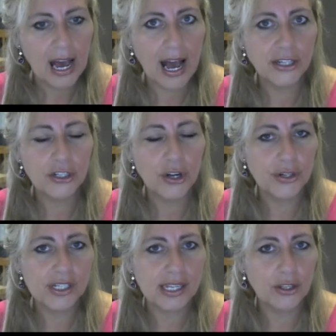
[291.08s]
I
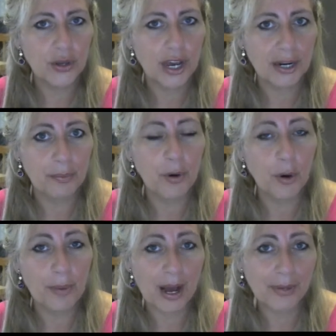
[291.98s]
noticed that you had a
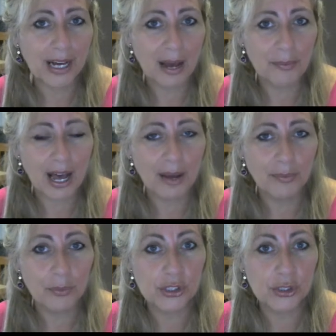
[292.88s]
pop-up come up,
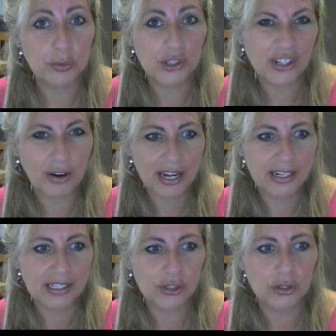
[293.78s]
which was great.
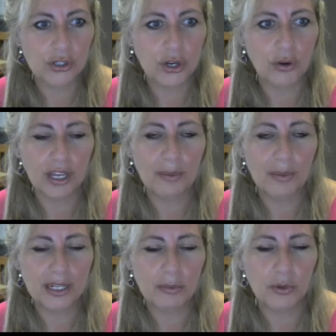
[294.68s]
It's not showing up
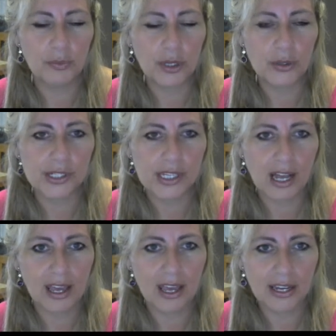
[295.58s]
anymore because
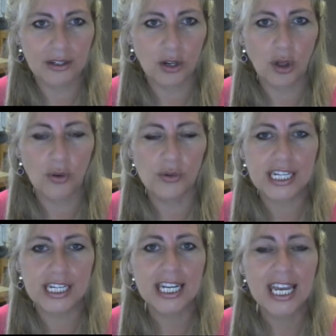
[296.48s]
I had closed
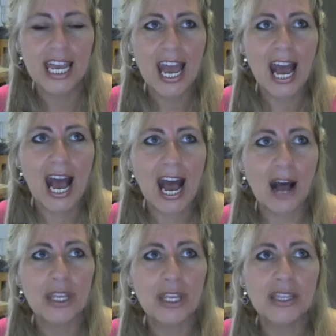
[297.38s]
it.
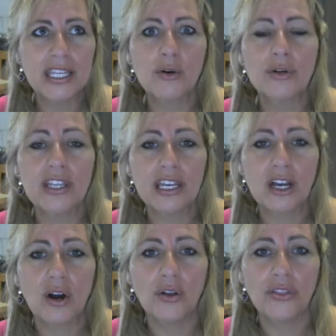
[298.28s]
The only
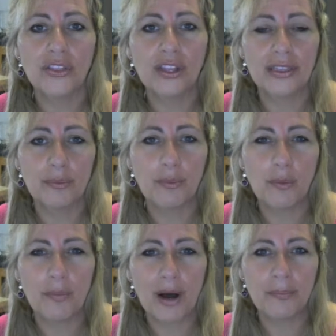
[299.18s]
thing on the
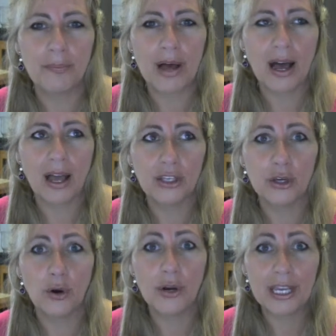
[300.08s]
pop-up,
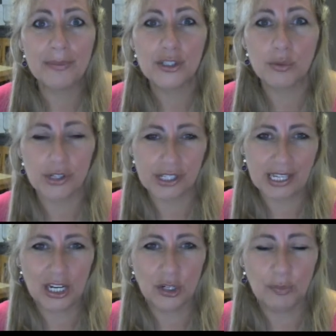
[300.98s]
your image was
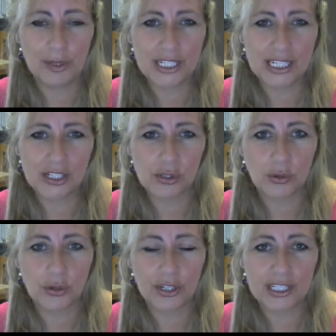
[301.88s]
a little bit
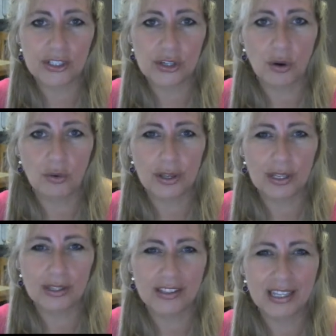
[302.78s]
distorted. So
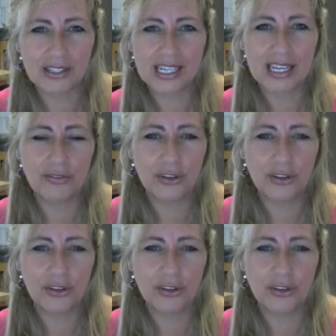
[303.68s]
see if